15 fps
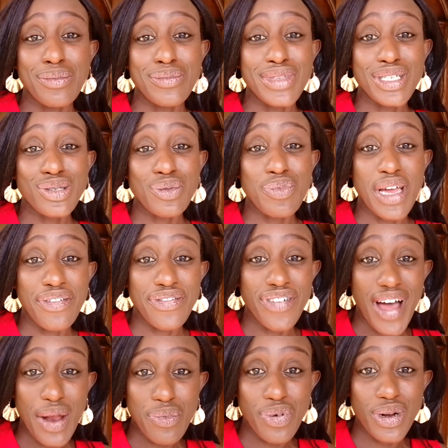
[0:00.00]
This would be a
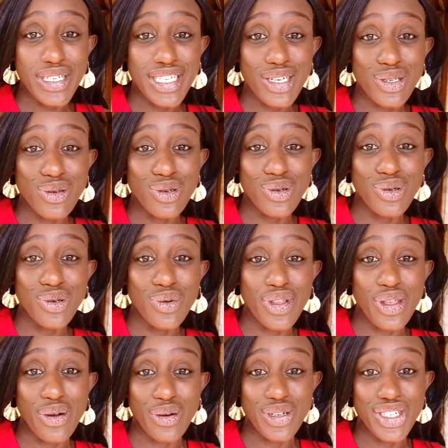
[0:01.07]
fun project to do with
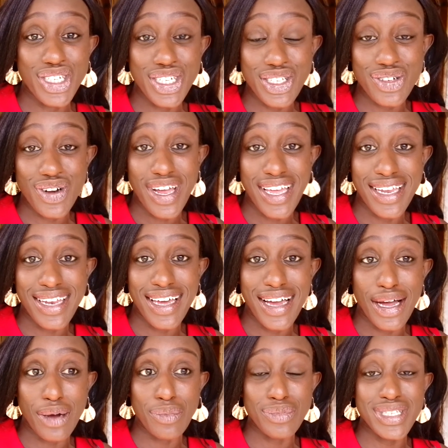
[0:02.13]
your
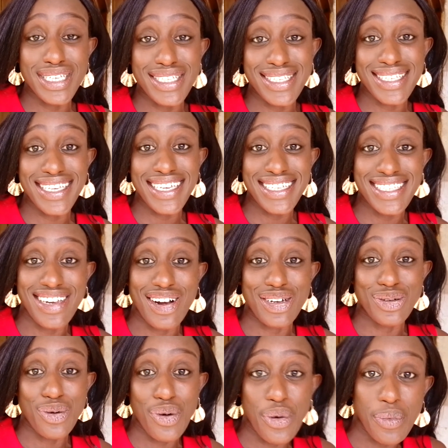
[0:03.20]
children. Since kids are at
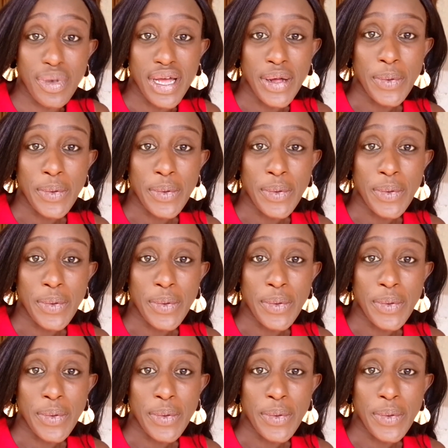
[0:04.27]
home,